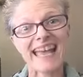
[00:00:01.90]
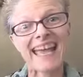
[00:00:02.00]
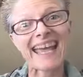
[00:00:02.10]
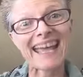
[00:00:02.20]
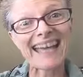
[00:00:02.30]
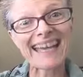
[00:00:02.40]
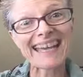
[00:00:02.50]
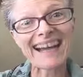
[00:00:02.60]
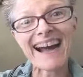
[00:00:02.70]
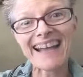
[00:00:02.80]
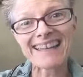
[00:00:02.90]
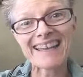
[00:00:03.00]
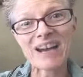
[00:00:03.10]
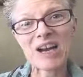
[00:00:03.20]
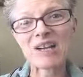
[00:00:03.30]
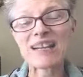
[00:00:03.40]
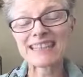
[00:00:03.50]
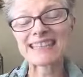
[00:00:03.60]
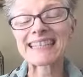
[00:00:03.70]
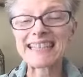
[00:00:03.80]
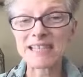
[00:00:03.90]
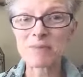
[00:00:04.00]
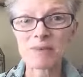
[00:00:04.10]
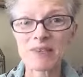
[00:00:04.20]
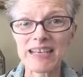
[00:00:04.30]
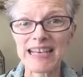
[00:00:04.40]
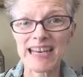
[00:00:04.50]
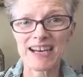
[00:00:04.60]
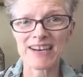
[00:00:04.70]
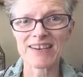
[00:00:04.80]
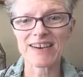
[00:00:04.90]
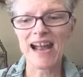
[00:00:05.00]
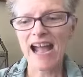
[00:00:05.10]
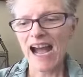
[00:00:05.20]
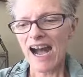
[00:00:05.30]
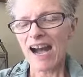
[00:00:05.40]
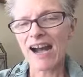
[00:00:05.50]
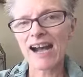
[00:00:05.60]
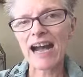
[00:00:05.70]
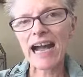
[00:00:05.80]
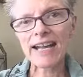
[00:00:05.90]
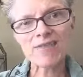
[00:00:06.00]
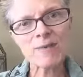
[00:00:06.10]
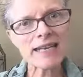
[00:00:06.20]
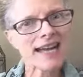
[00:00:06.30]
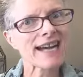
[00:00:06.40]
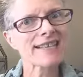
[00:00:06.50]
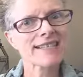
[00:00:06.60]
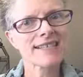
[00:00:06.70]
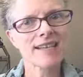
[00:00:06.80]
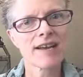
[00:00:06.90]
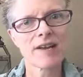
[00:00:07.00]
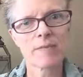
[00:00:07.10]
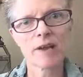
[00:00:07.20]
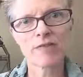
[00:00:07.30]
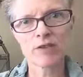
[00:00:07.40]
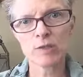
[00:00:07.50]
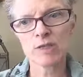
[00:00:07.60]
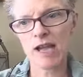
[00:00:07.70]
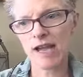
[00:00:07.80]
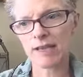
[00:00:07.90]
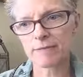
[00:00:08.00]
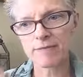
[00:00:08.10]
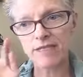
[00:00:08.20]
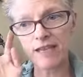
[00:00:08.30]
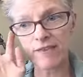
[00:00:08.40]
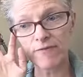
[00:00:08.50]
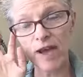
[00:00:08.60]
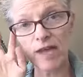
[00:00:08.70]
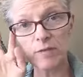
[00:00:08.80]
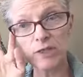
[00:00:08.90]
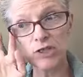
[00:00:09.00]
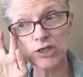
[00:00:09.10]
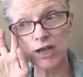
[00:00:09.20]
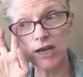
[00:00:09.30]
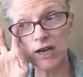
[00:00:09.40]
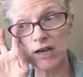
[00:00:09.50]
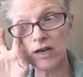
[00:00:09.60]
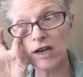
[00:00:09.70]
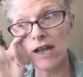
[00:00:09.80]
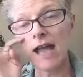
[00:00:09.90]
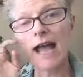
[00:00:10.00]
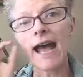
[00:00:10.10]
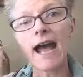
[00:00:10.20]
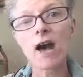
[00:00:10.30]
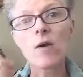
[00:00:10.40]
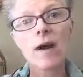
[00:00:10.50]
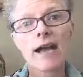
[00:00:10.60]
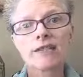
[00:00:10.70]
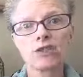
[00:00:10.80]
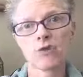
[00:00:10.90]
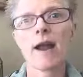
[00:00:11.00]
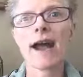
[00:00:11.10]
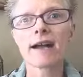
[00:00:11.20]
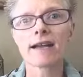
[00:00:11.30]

Hey, hi there, Lisa Marie here. I've been asked a few times if I would share how I track